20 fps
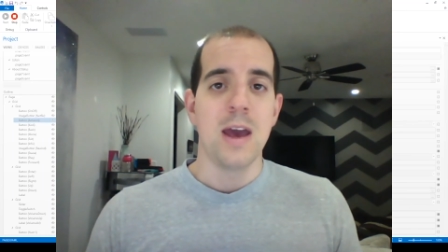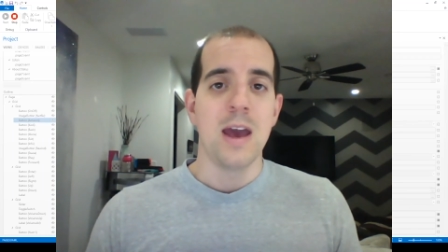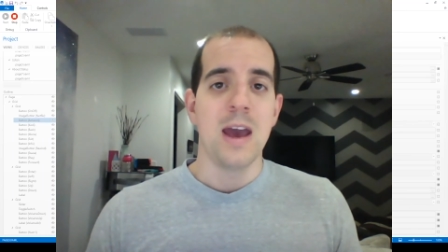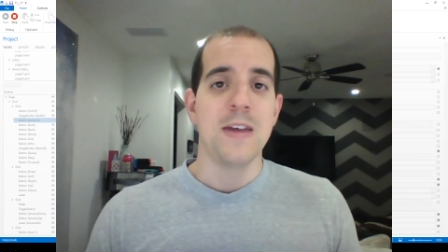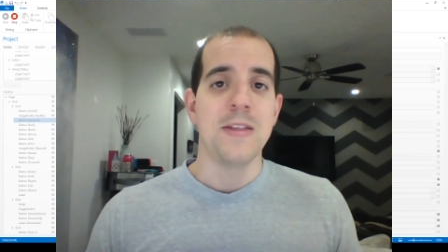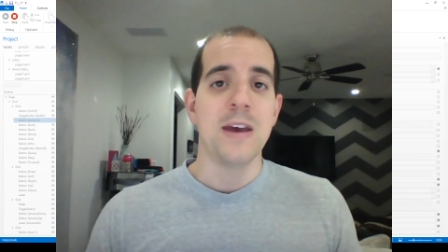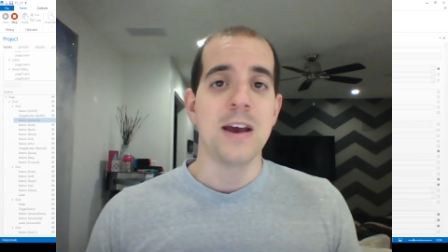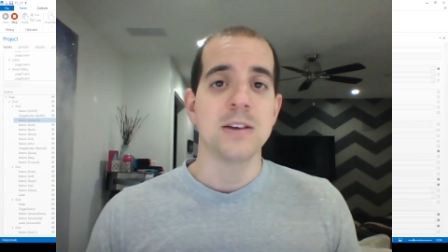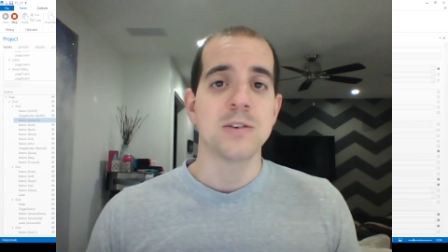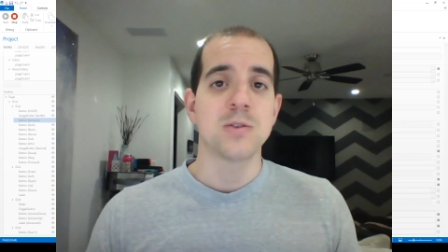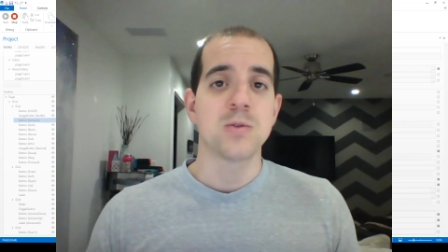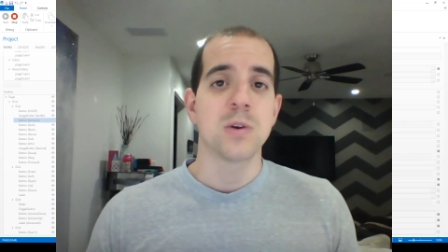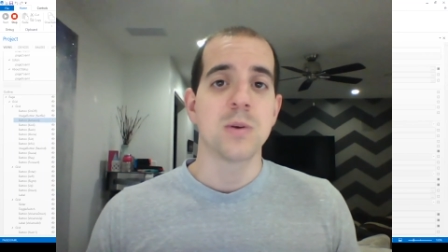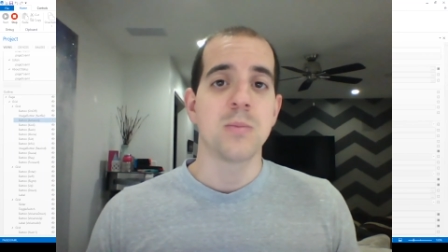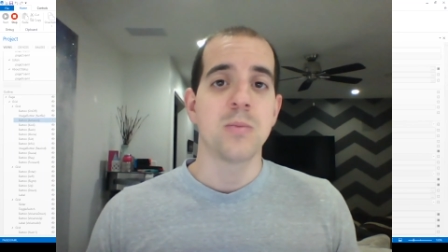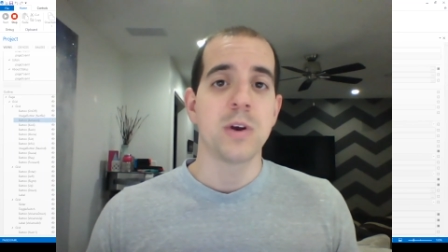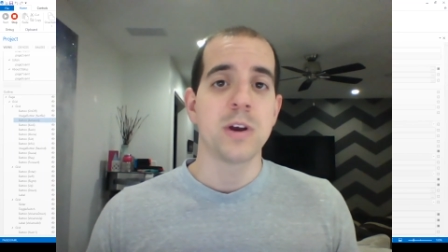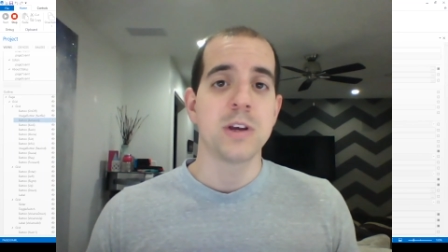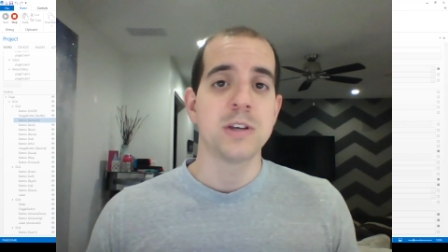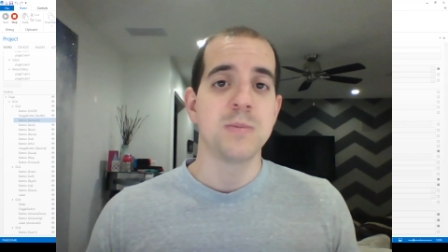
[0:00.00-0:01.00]
And that sort
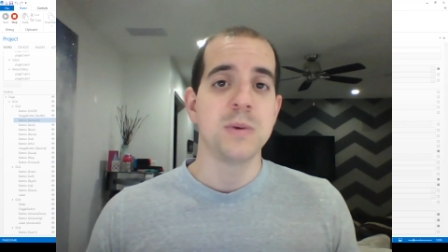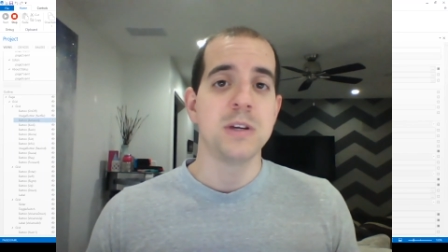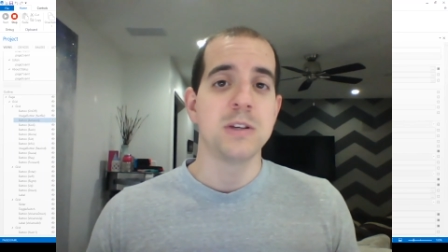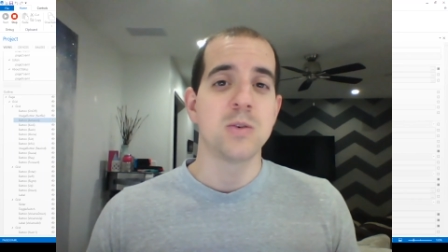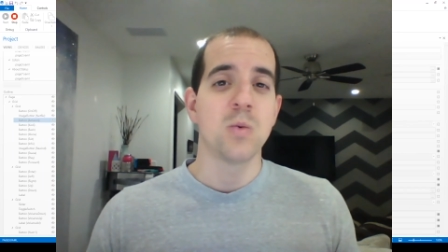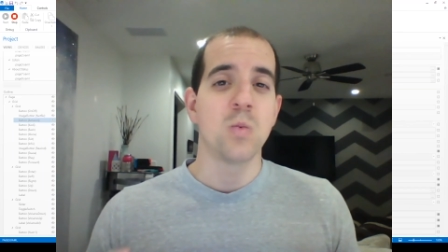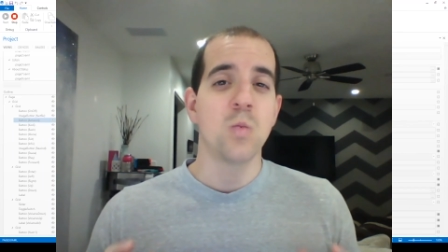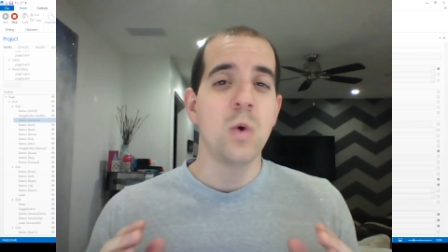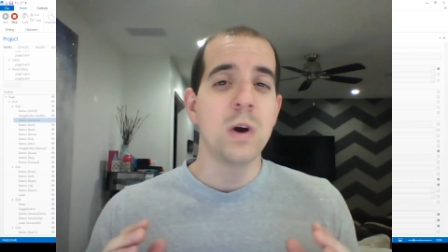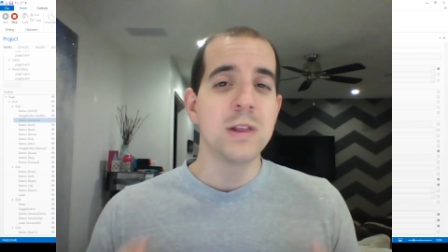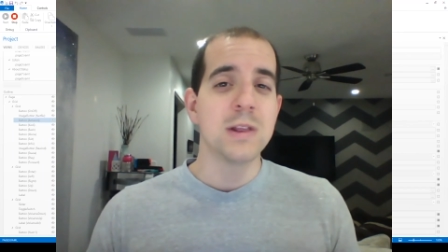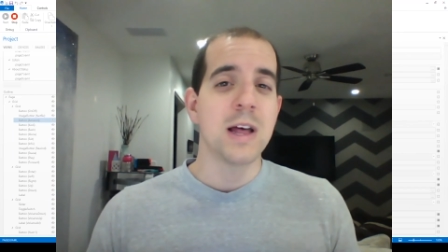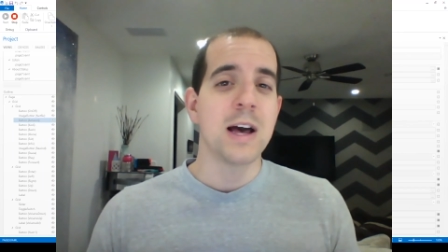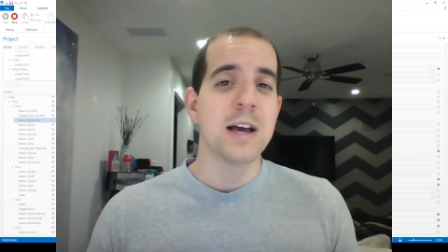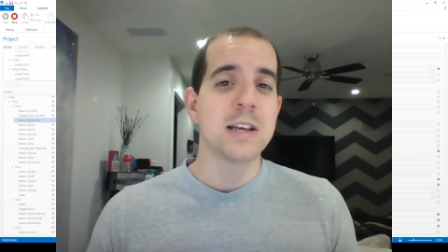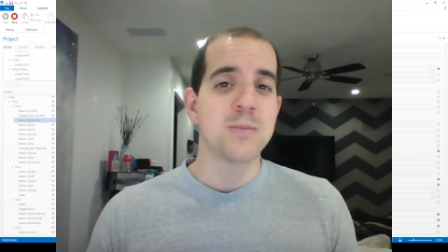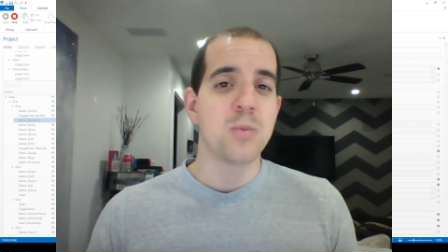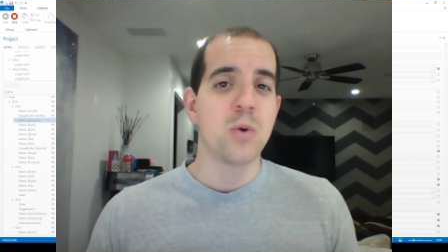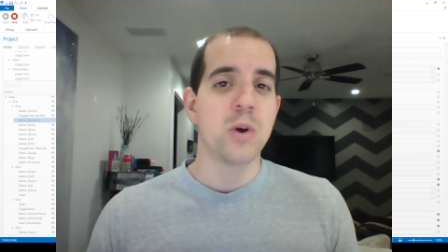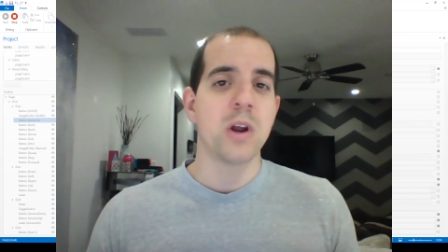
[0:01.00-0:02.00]
of brings me to one
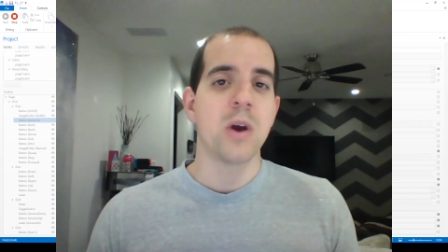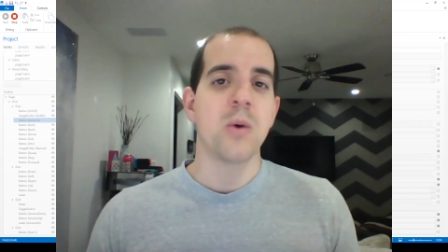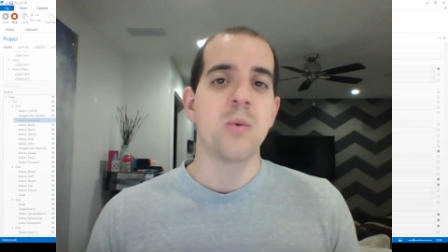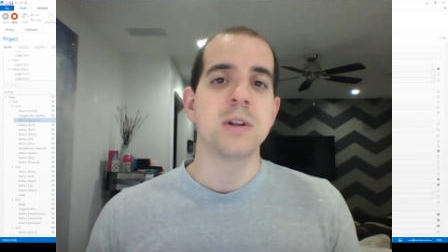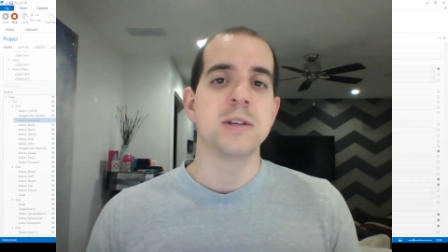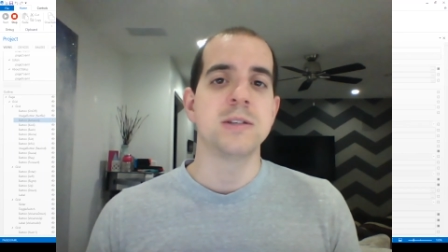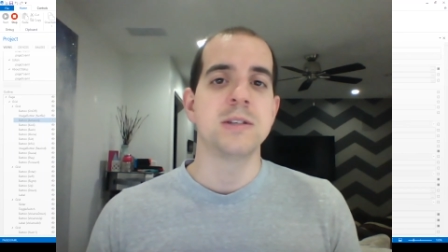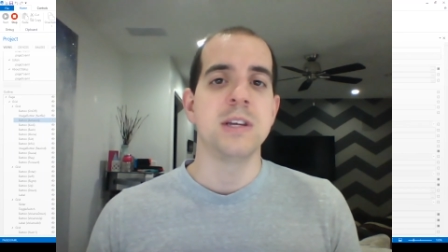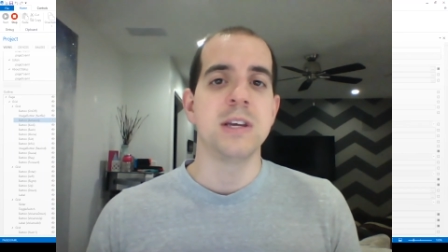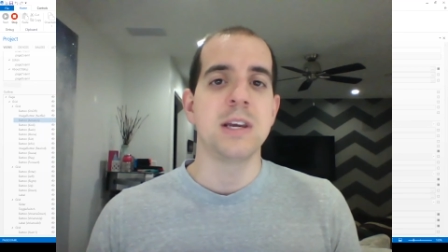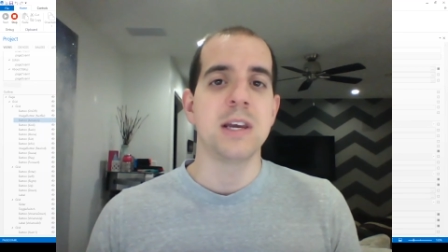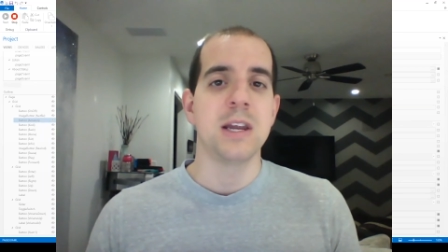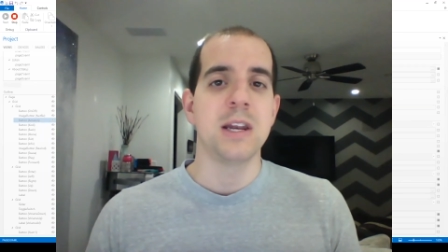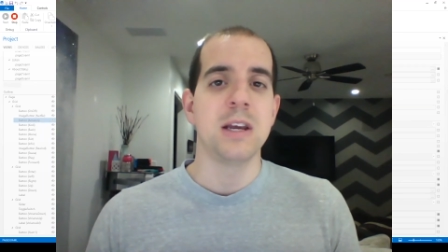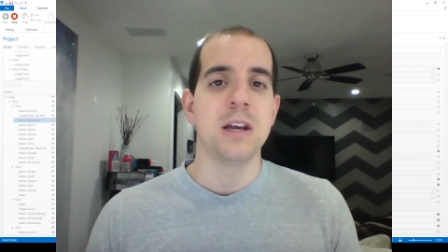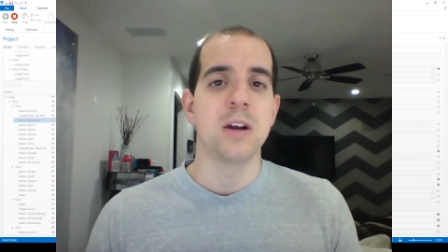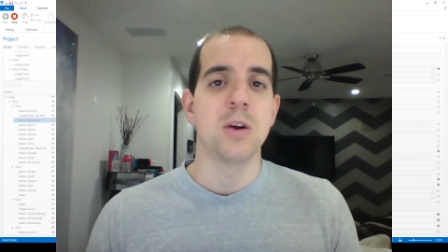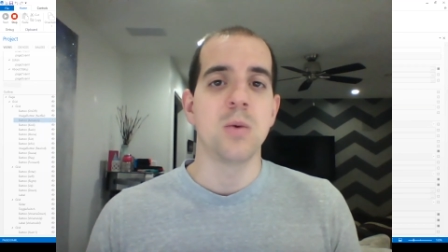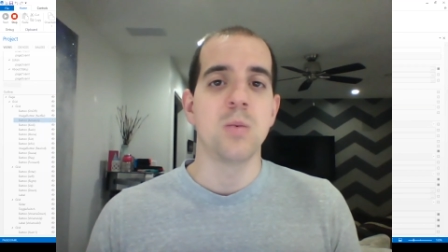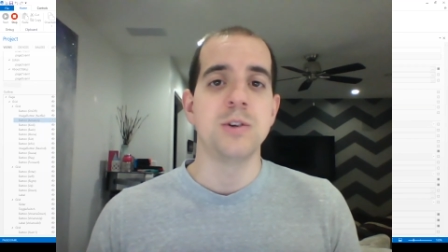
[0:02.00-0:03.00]
last point I want to sneak in
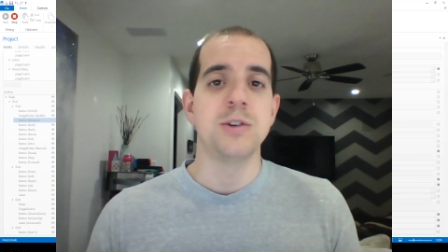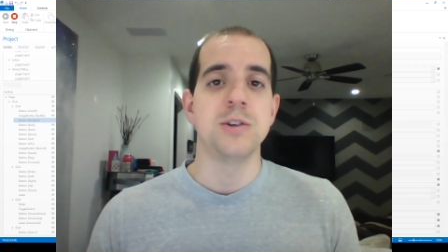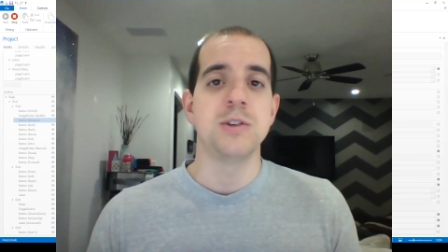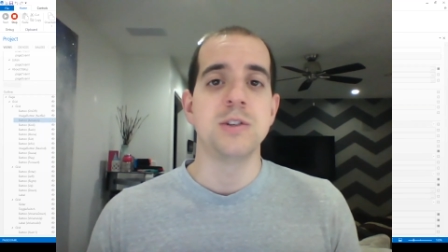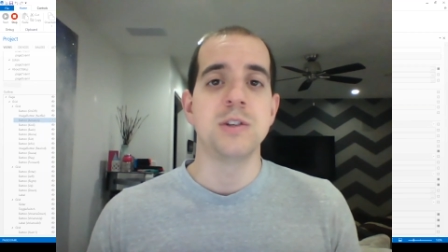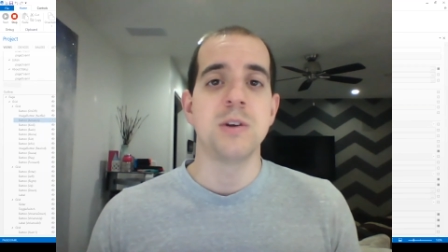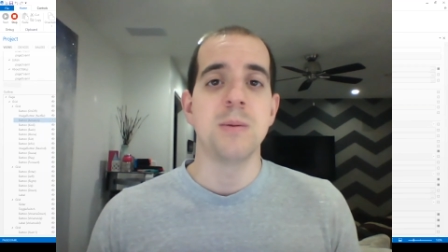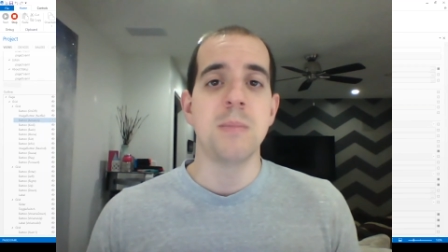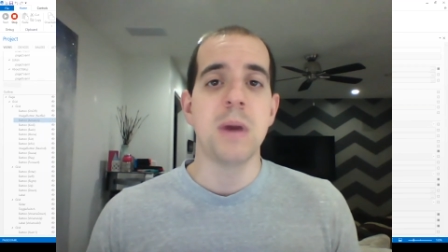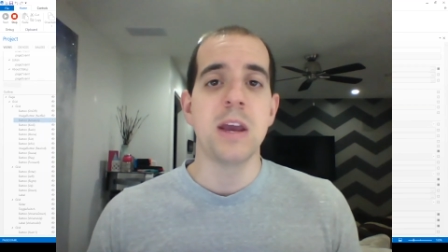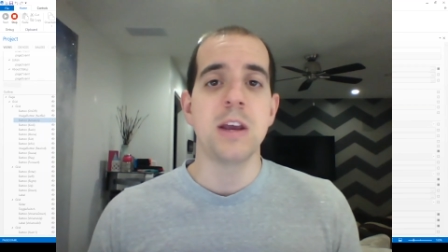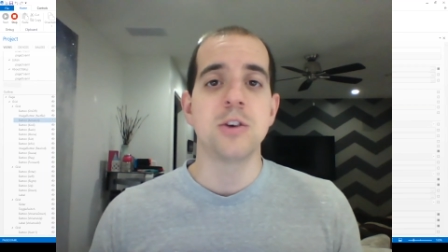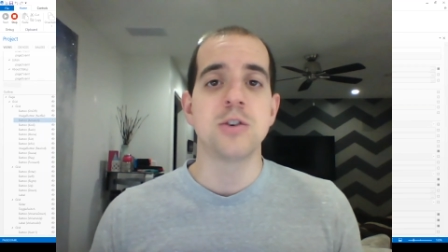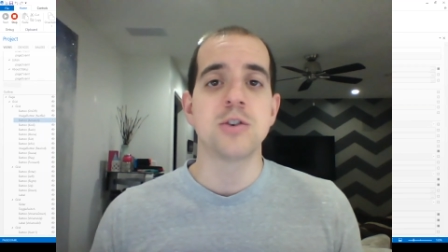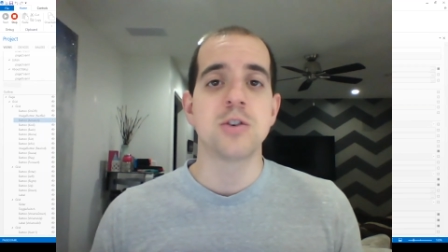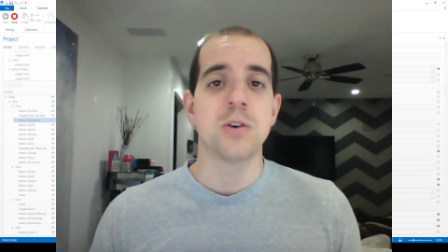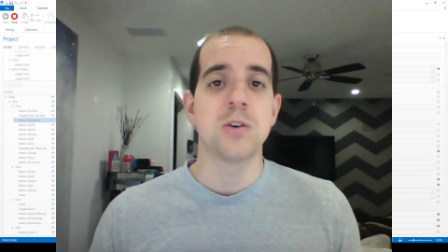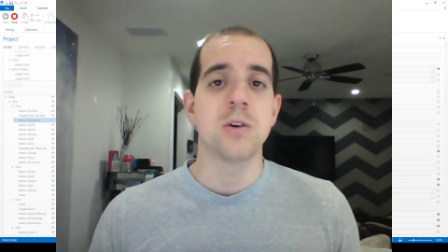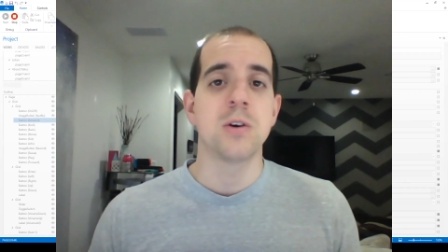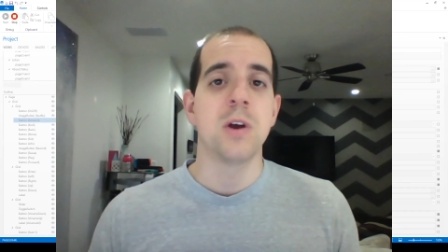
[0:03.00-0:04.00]
here, which is to make
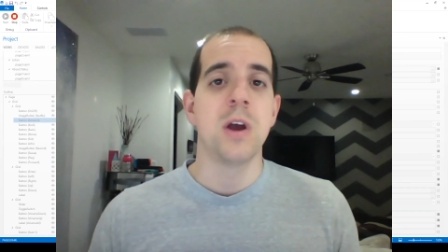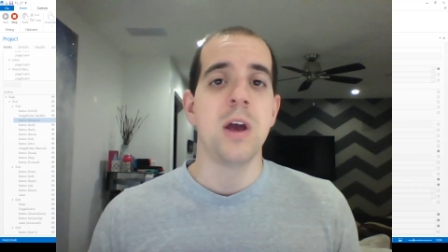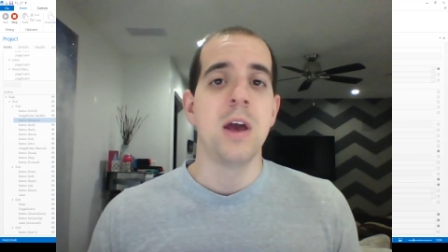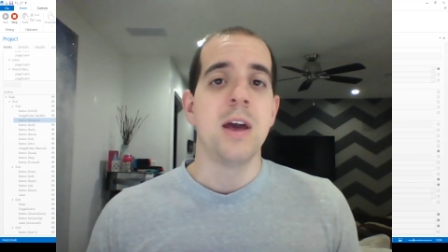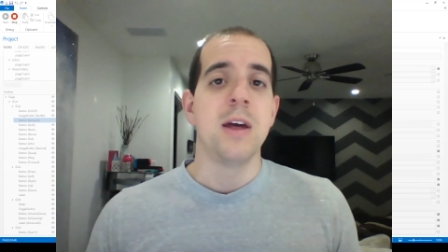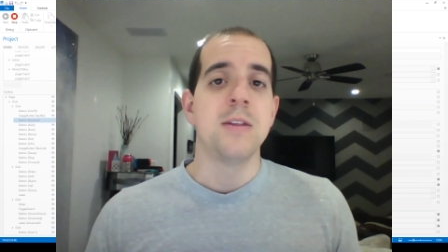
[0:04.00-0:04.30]
sure